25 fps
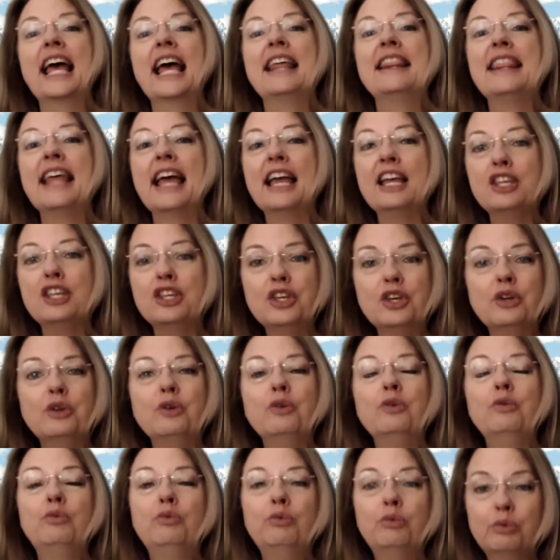that
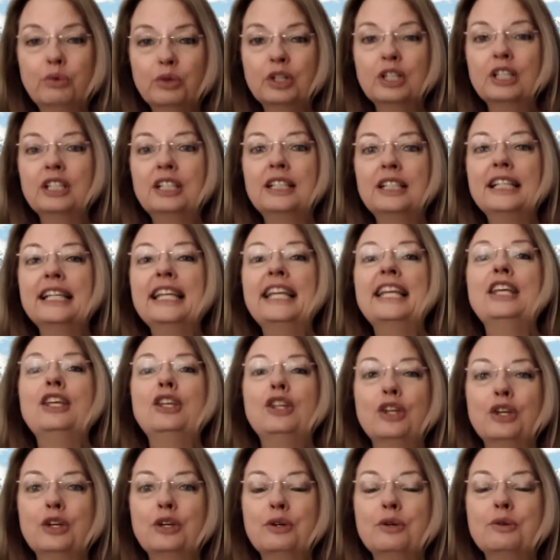you really
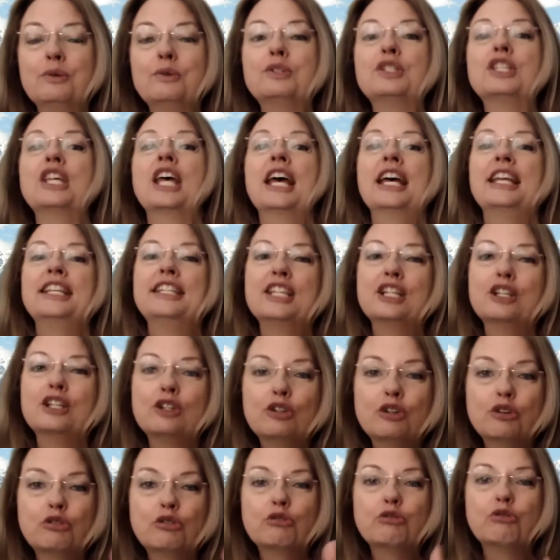use to
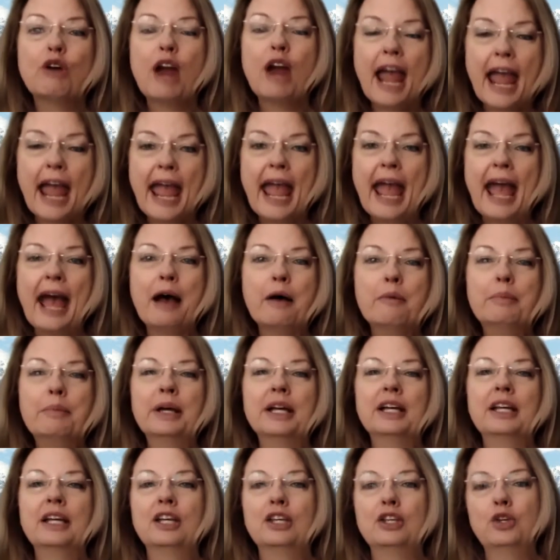grab
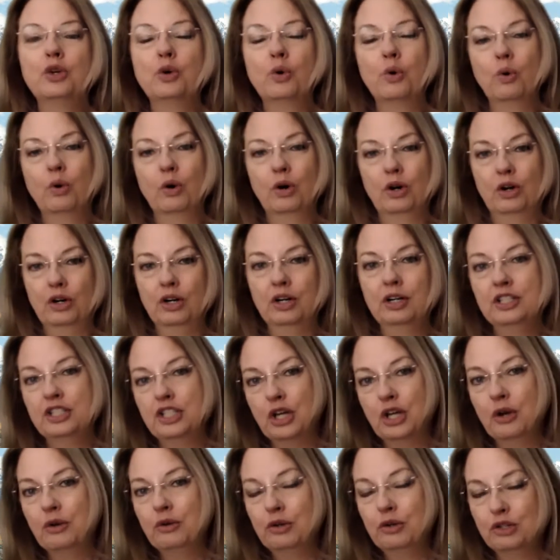your
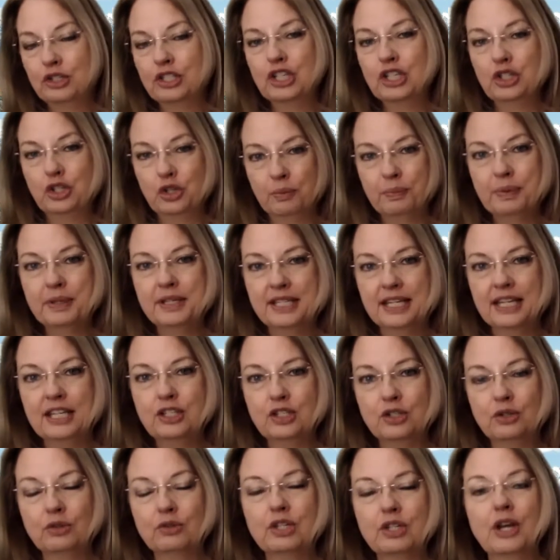donors and your
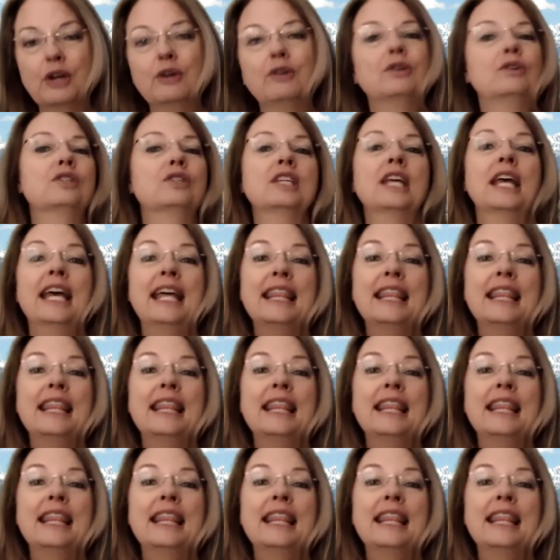potential donors.